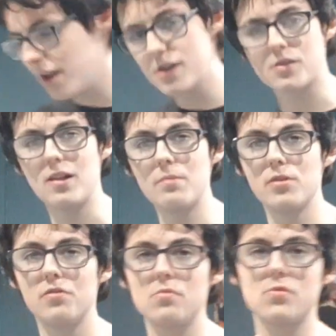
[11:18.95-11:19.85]
So that
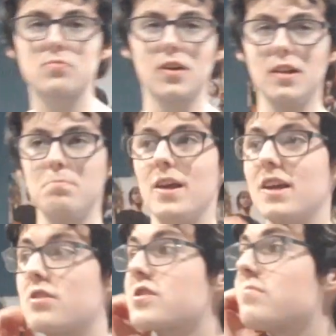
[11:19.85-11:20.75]
movie was really big
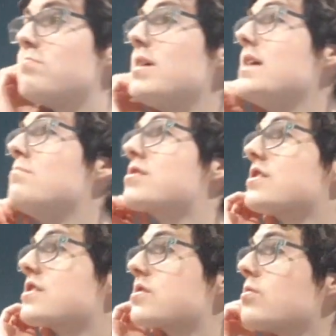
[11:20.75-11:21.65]
because of memes
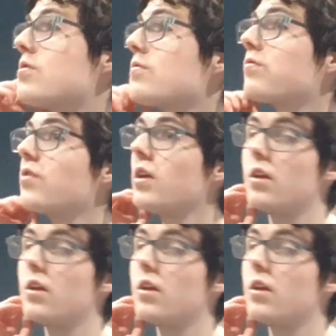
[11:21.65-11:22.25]
and stuff.